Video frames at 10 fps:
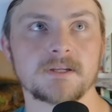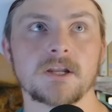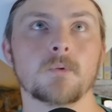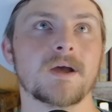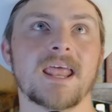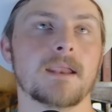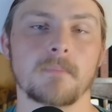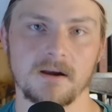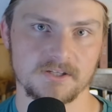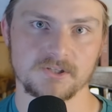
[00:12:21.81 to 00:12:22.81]
We know what
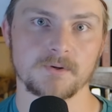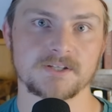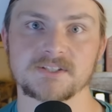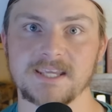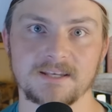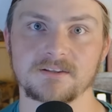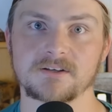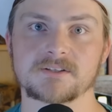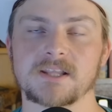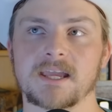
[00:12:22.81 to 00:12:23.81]
Edmontosaurus skin
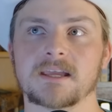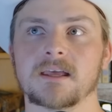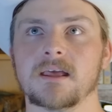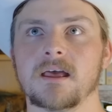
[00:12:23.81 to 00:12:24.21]
looks like.